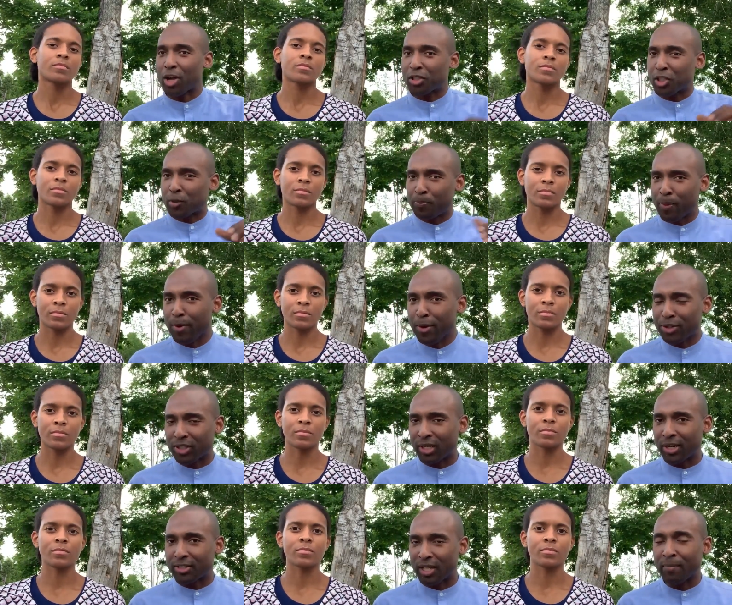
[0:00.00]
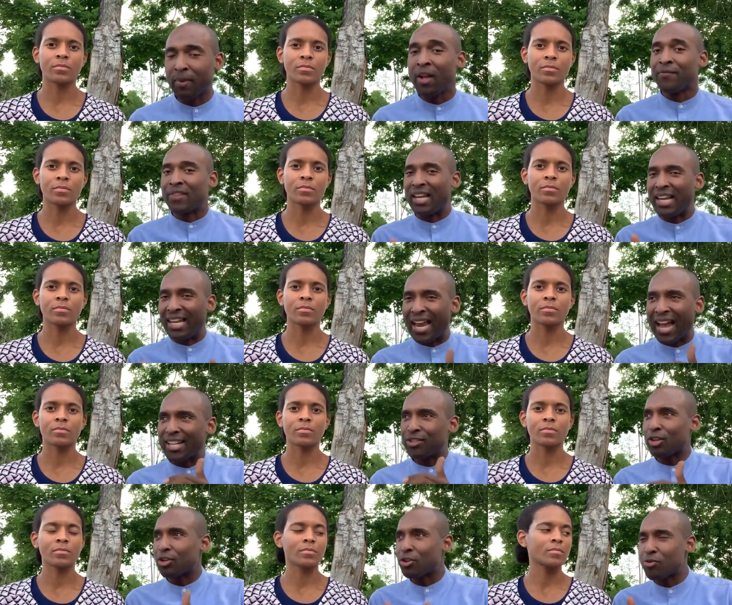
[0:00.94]
Speaker 1: of spiritualism, the
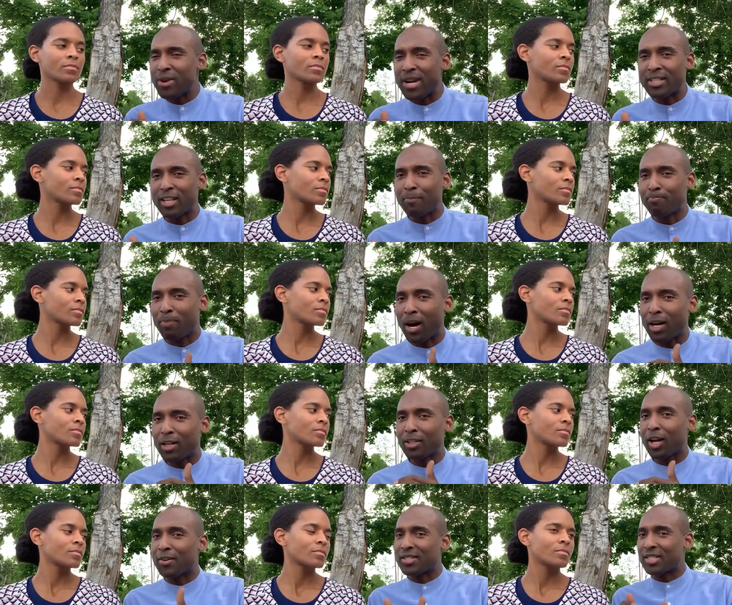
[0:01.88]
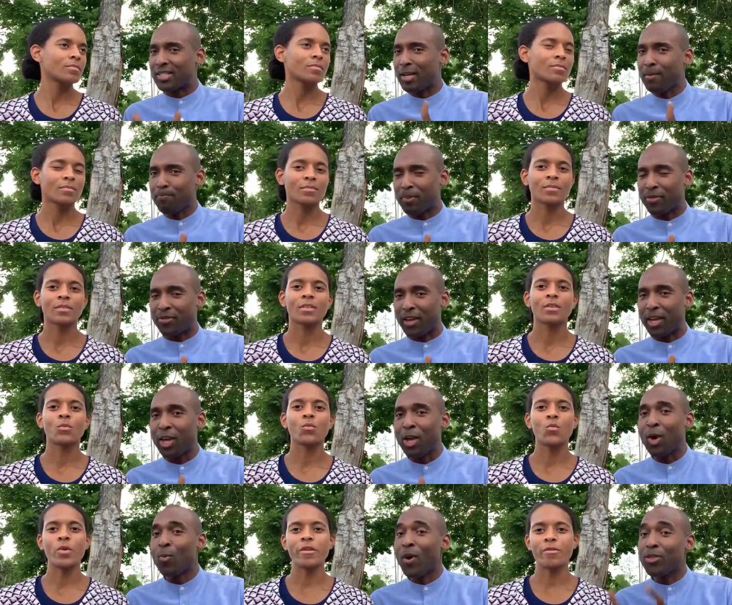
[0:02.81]
latter create a bond of sin
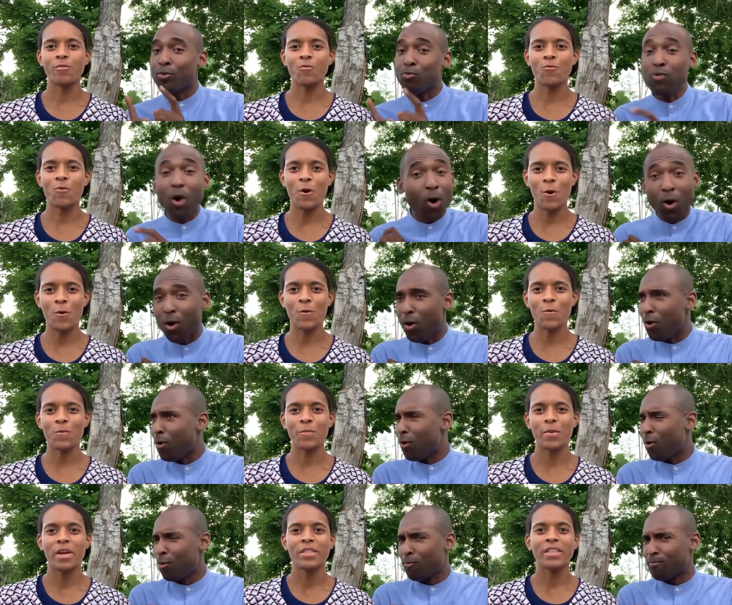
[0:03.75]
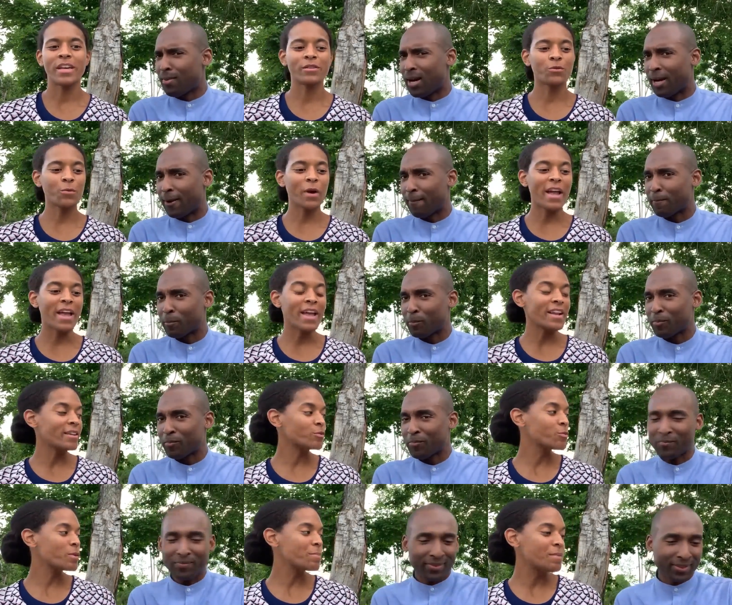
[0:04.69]
sympathy with, with Rome. Rome. That's right.
Speaker 2: And
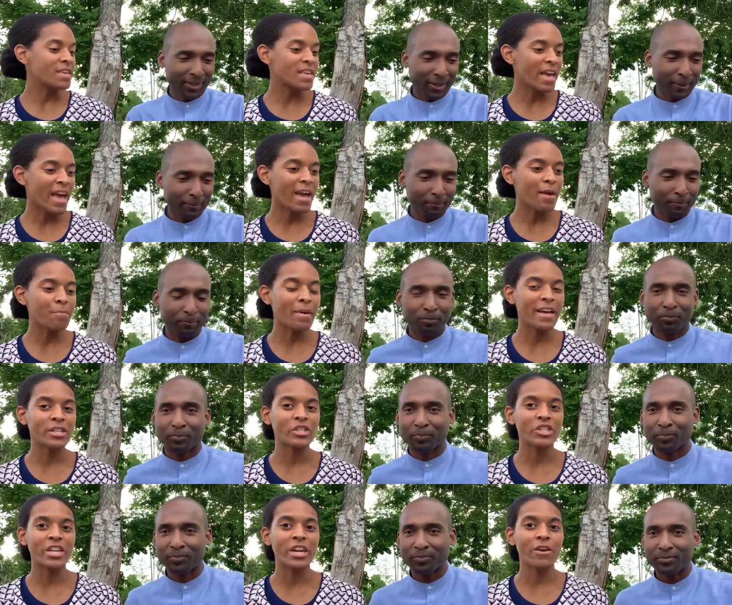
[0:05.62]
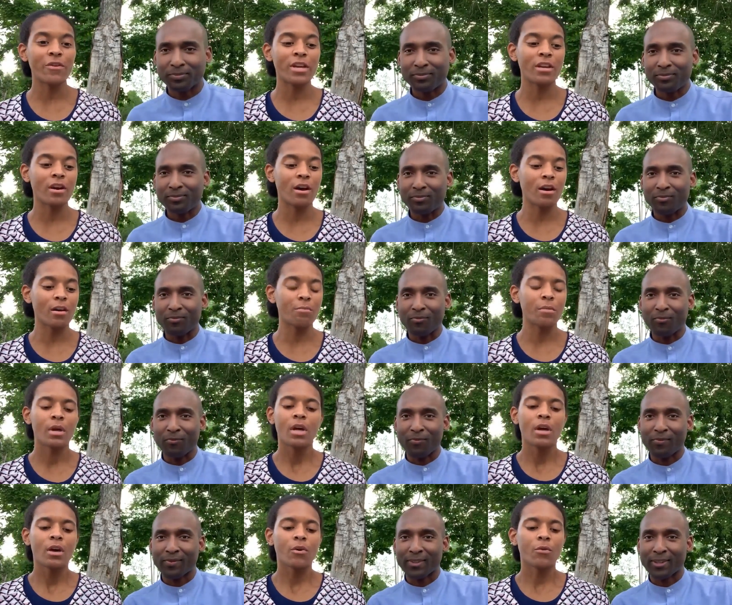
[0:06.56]
as we began by sharing uh,
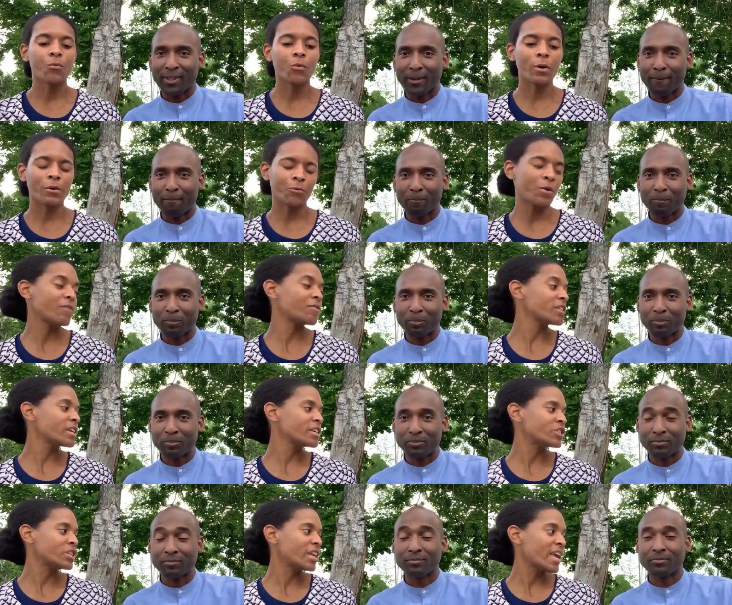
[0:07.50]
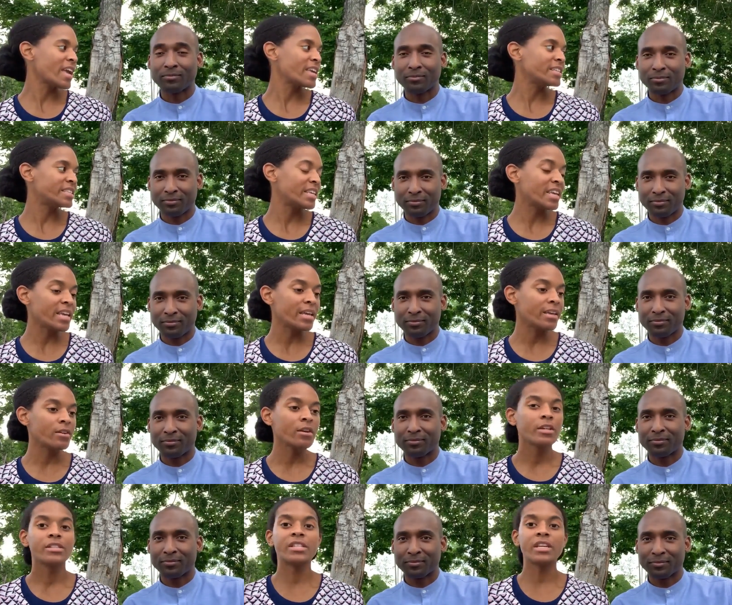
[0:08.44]
Revelation
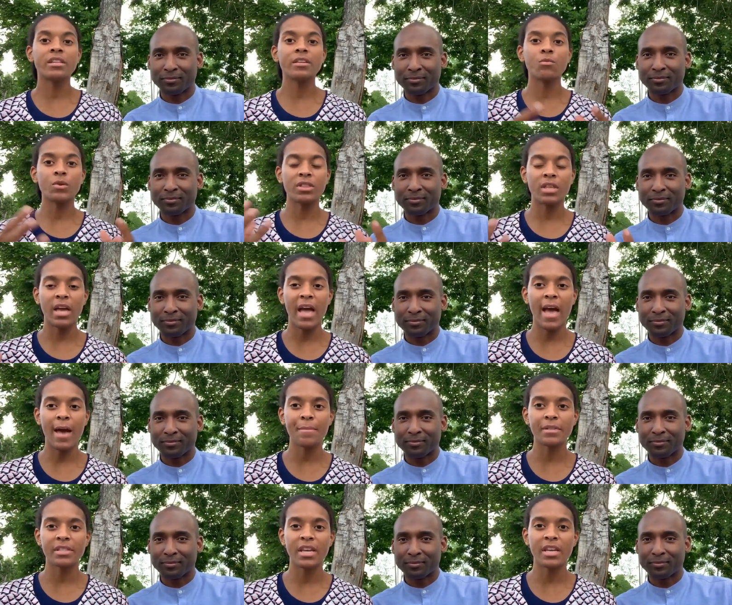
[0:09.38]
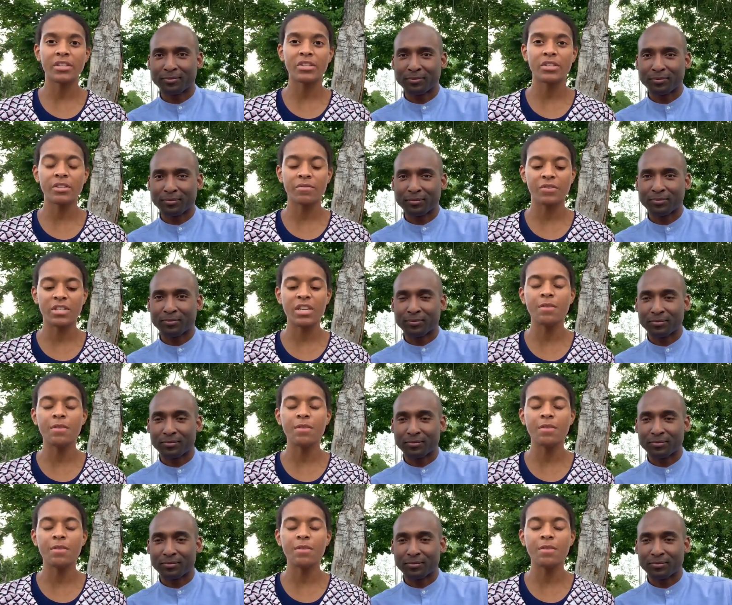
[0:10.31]
18, dealing with the habitation of